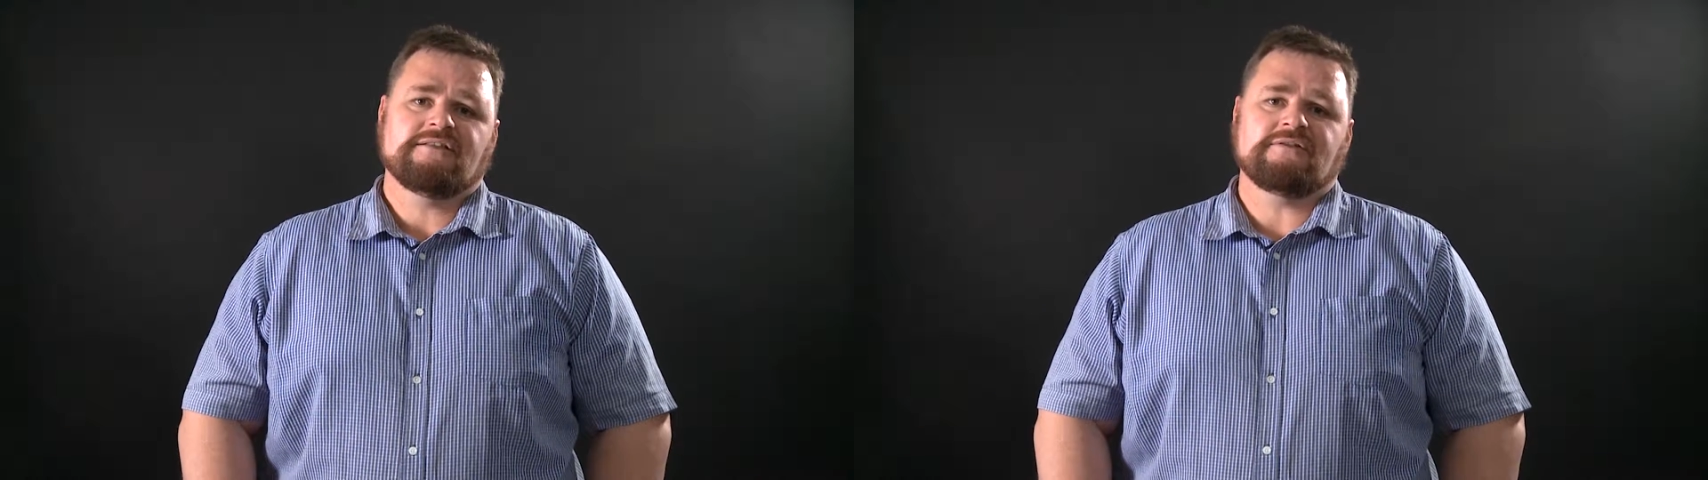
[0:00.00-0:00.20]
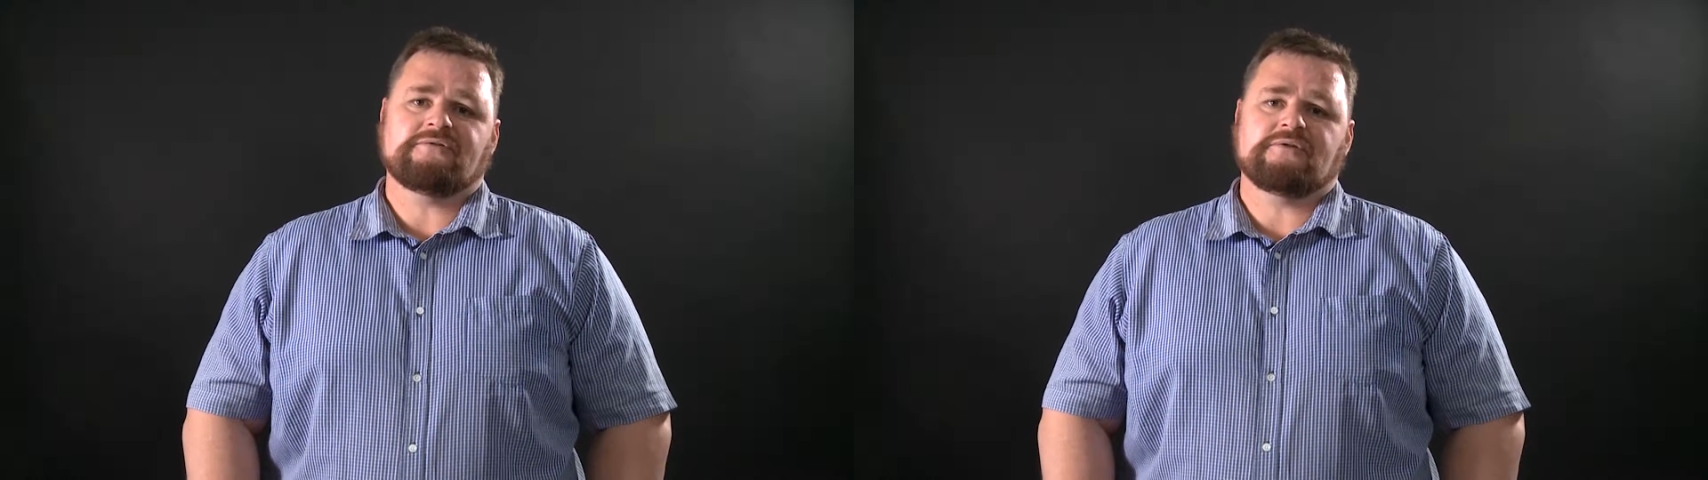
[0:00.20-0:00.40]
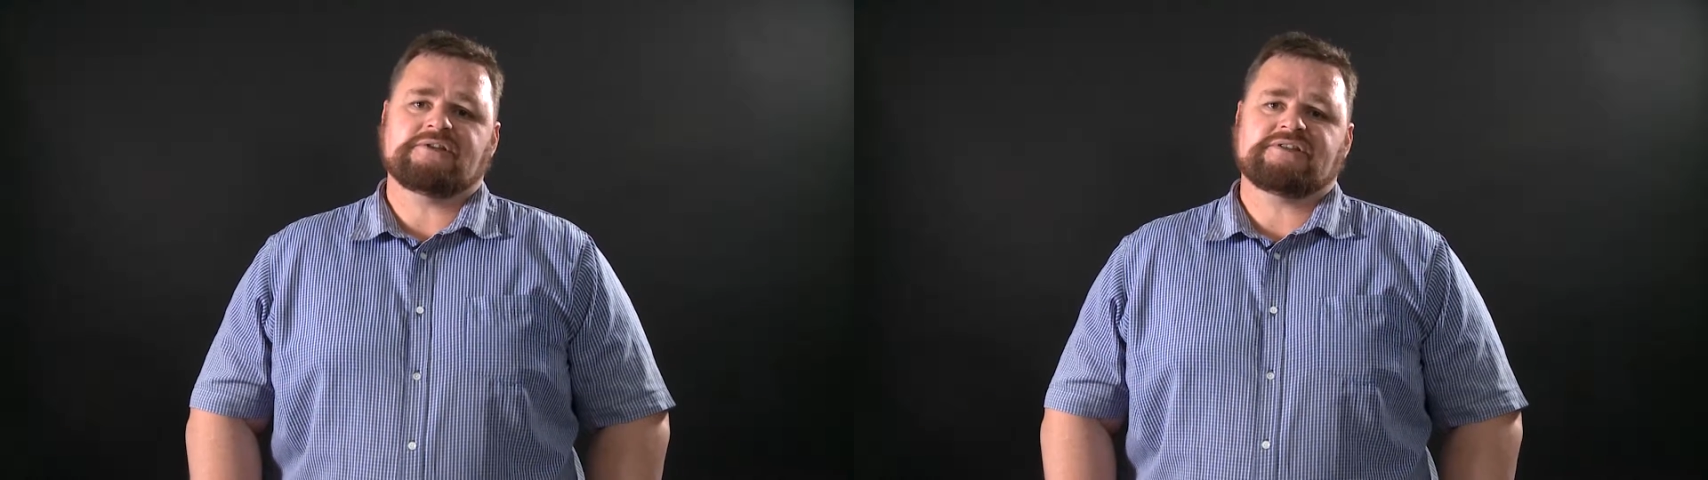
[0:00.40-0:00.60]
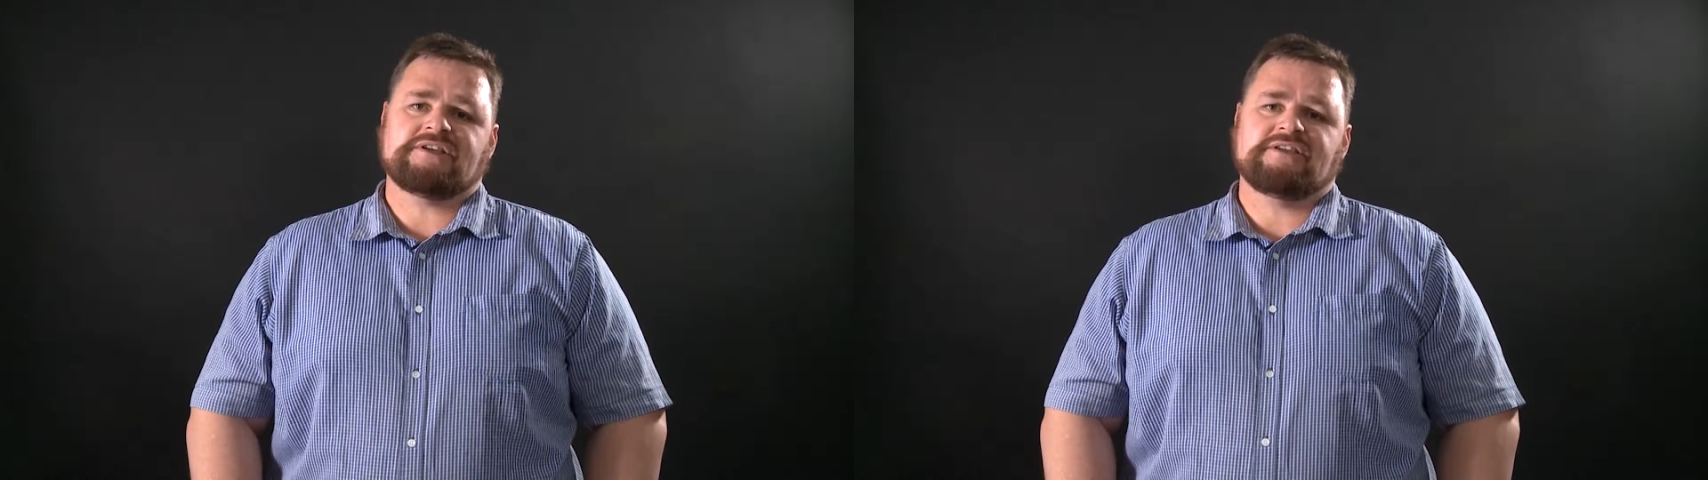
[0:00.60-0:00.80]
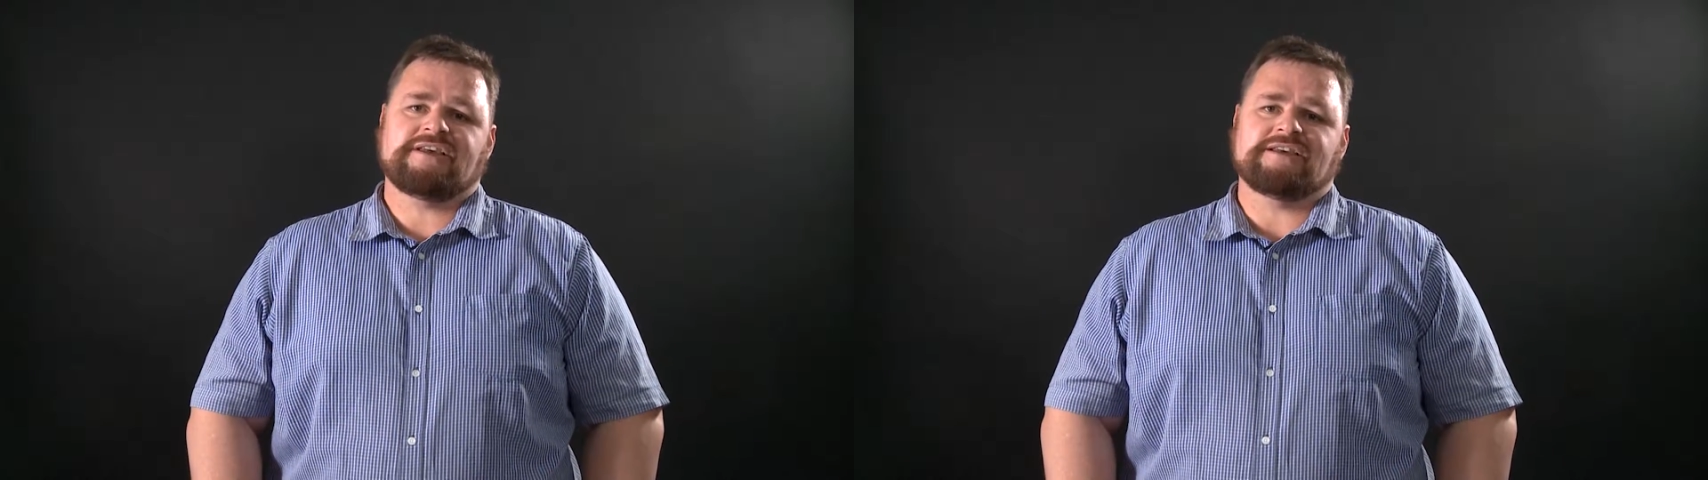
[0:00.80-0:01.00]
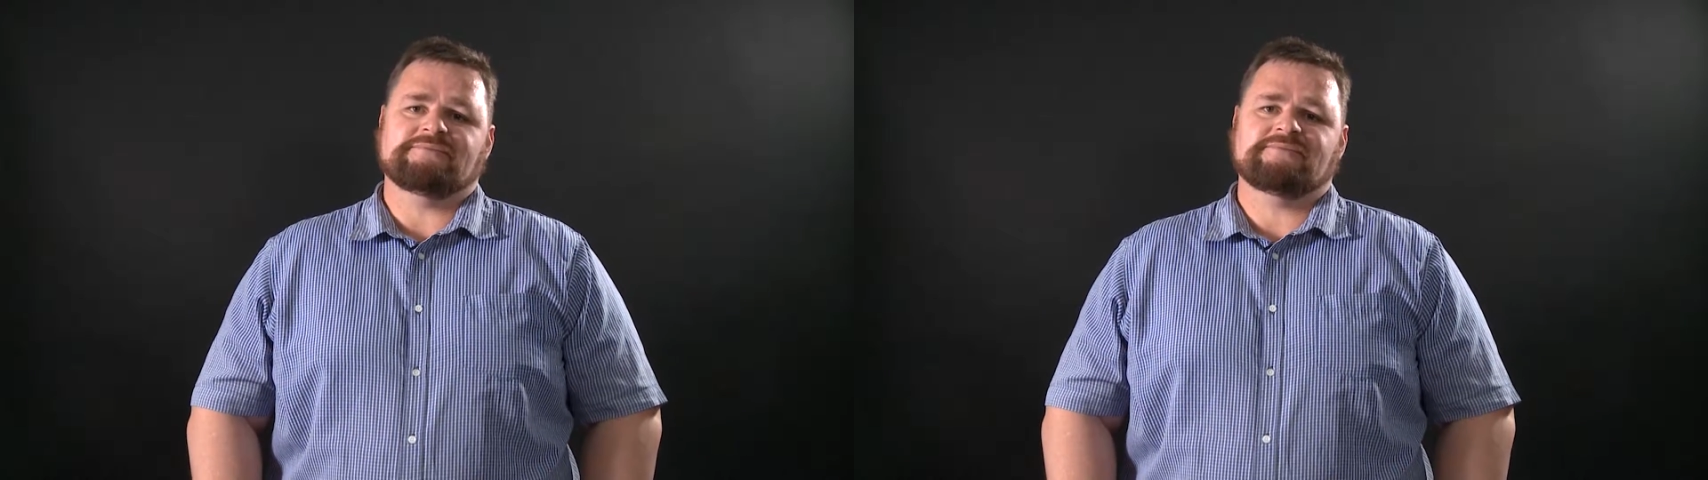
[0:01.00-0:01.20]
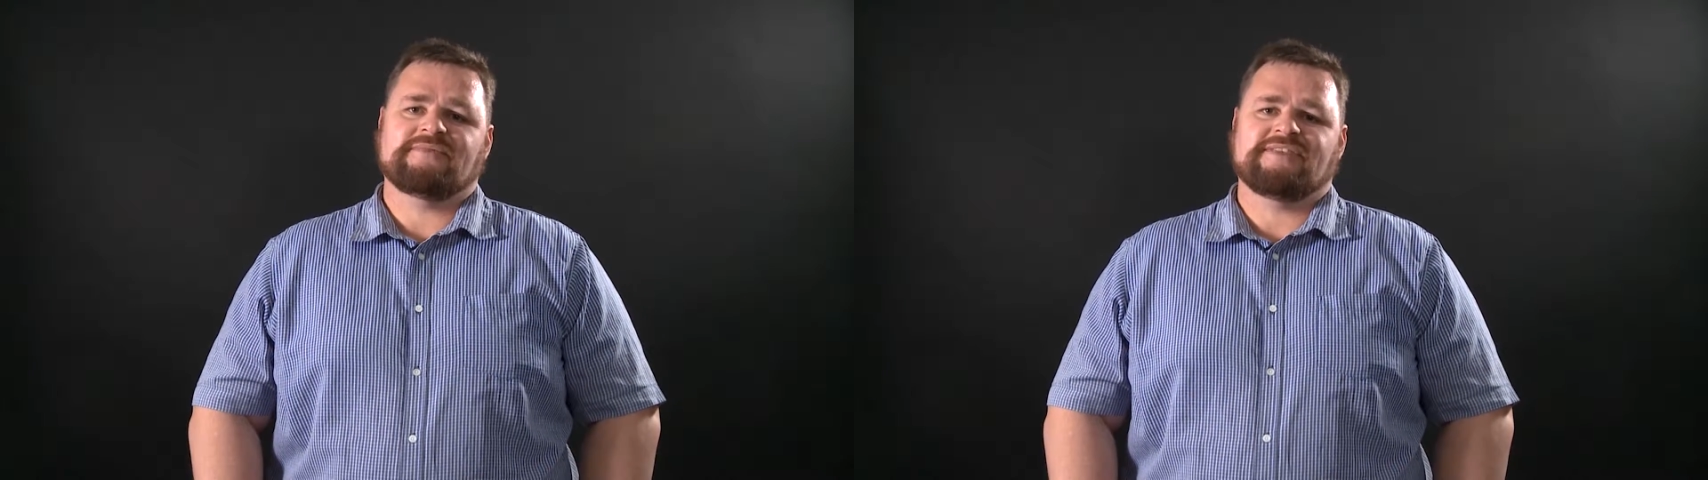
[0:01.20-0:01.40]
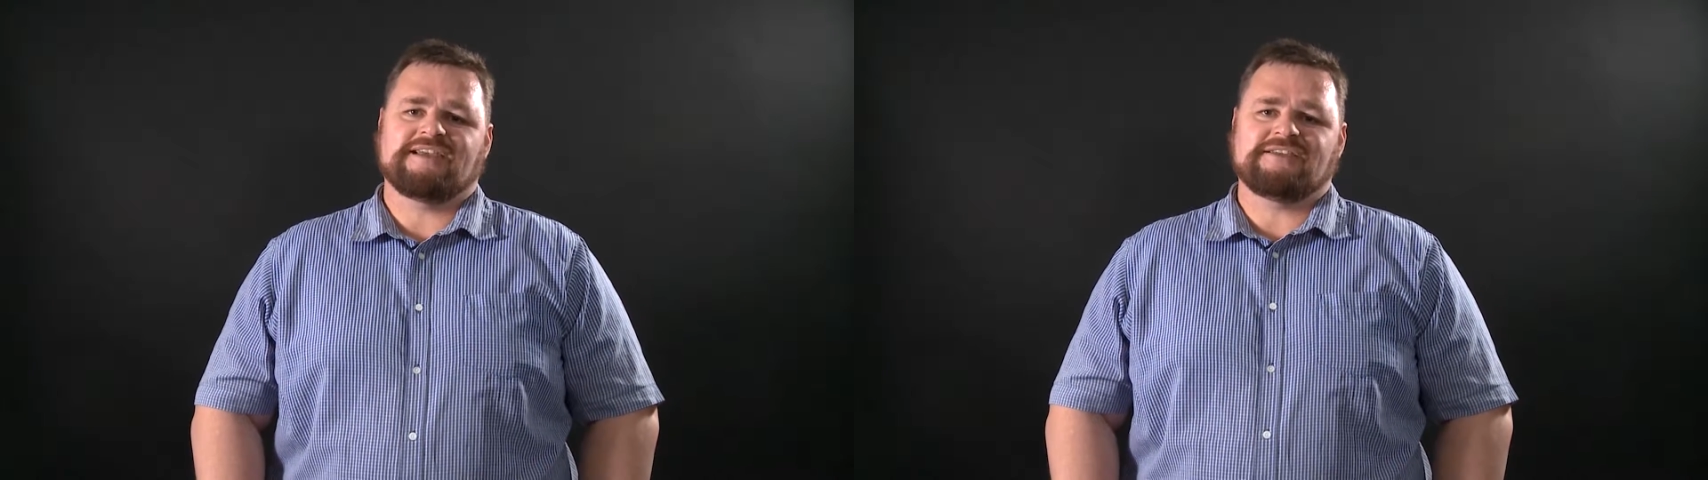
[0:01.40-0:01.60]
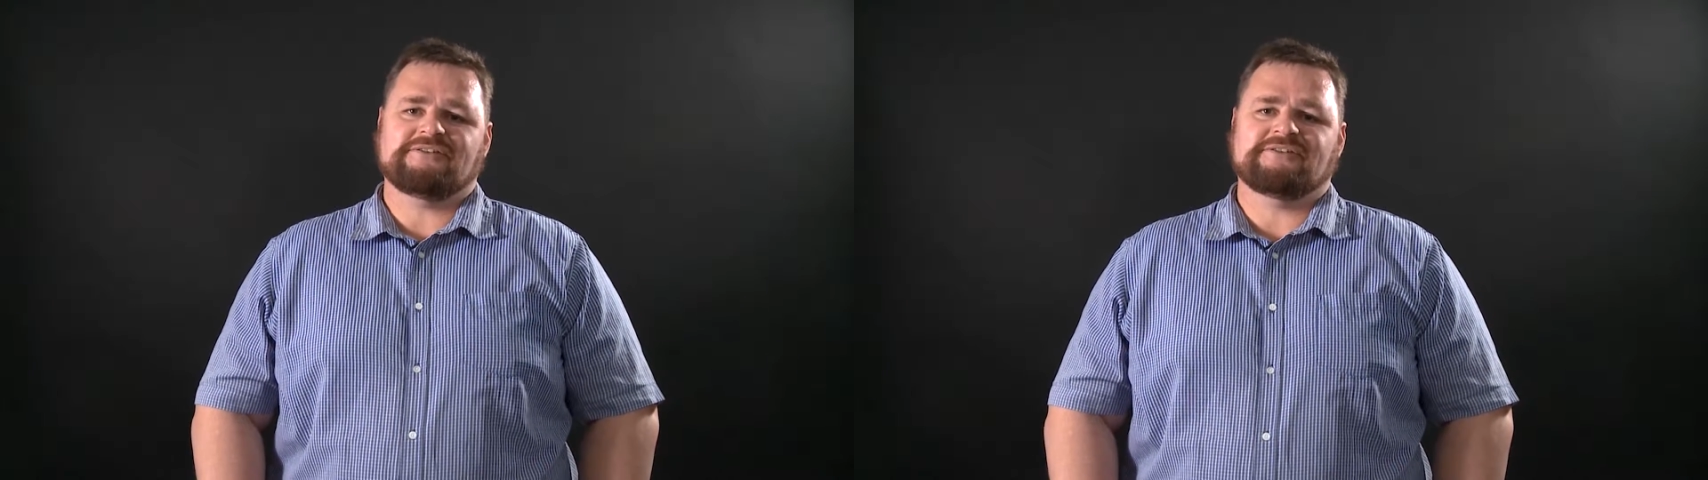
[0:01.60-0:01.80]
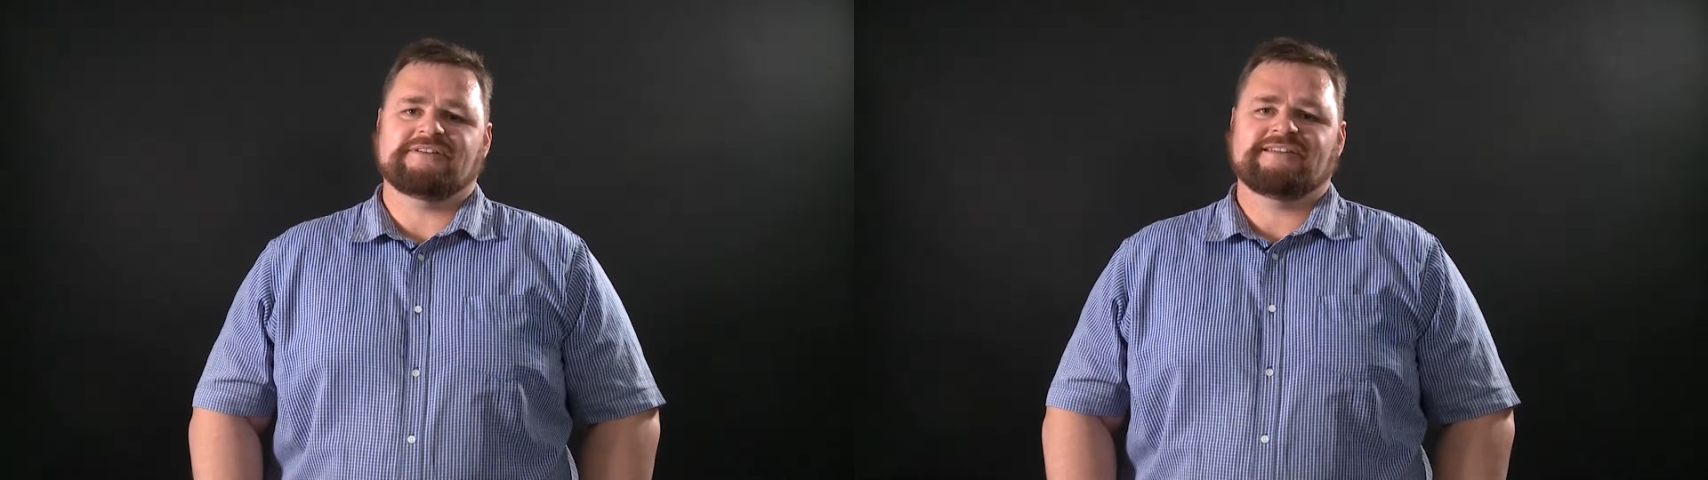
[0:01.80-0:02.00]
Look forward to seeing you there. Thank
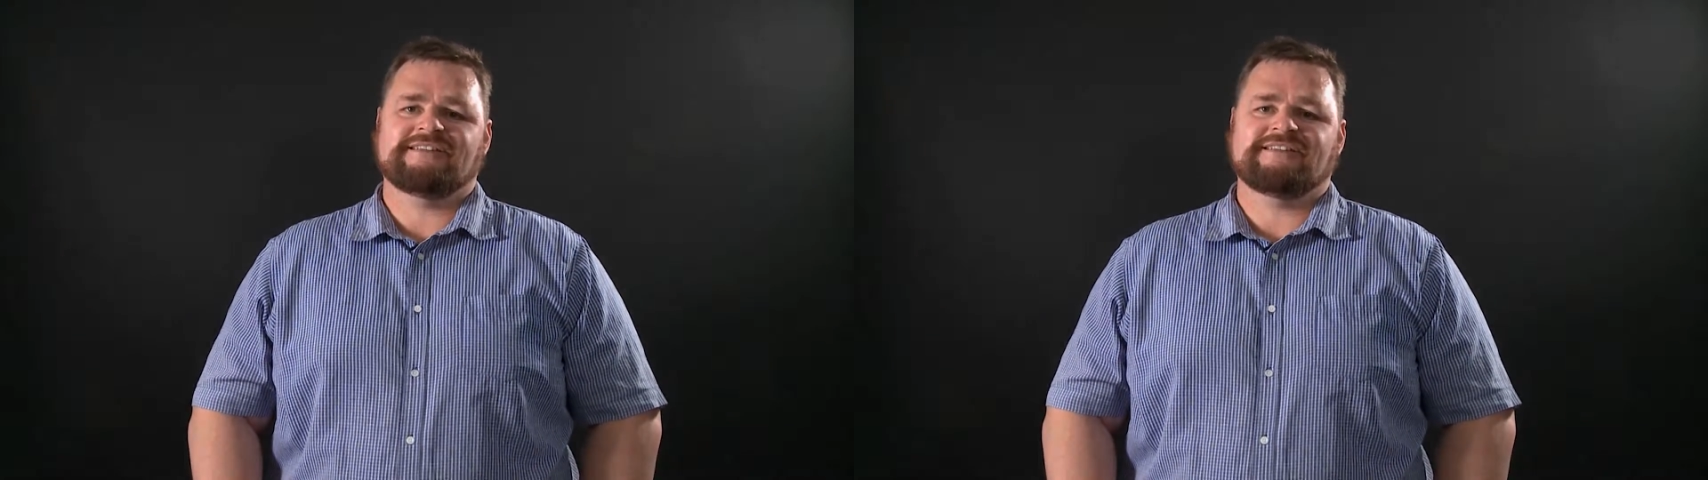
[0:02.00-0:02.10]
you.